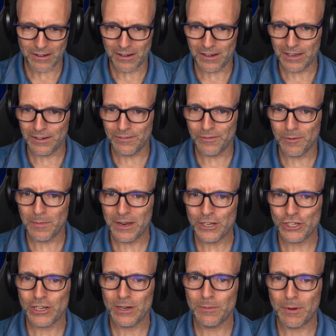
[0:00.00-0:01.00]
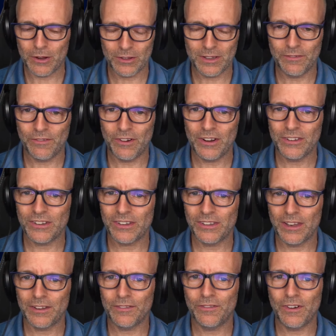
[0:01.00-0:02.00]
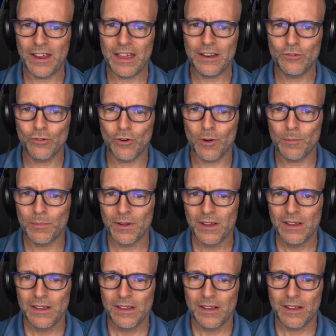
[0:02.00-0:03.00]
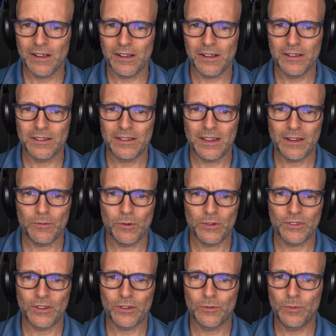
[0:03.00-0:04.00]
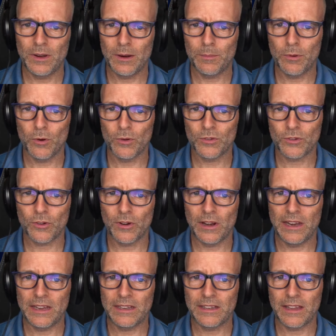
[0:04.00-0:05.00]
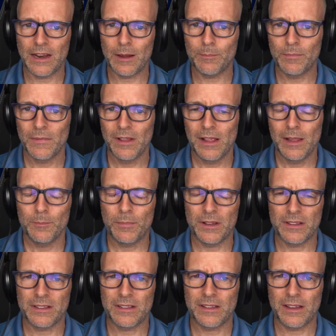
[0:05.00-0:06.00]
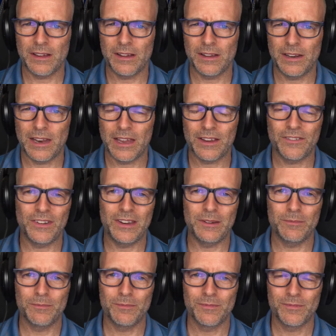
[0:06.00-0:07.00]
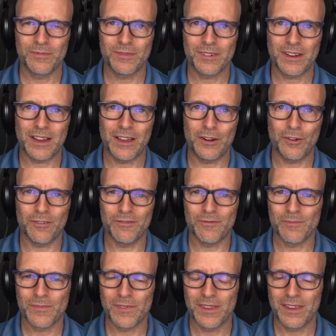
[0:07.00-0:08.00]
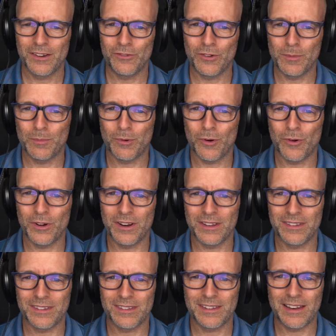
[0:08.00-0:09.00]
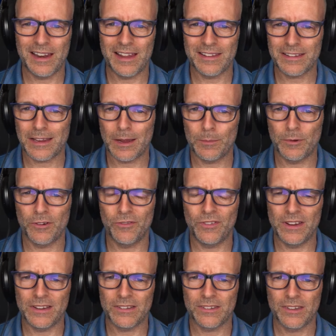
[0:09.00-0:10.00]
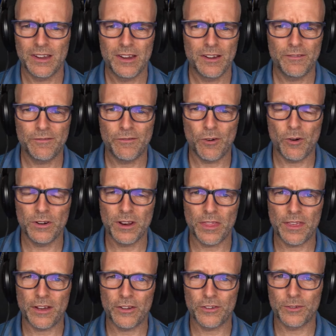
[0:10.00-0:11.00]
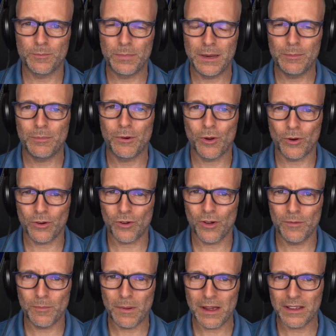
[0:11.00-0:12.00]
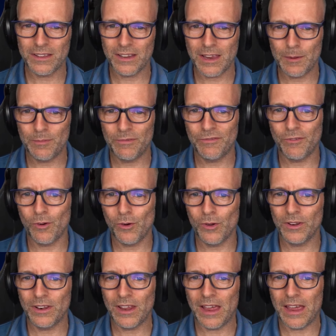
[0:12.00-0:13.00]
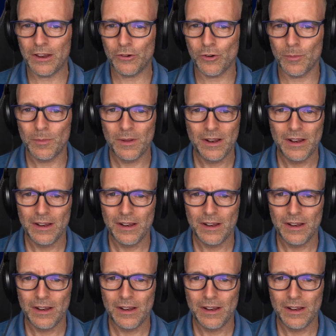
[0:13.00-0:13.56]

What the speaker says: information about the very successful airdrop. There was a Twitter post, gonna link that up. But like we kind of reported the last couple of weeks, 400,000 people on CoinMarketCap following the airdrop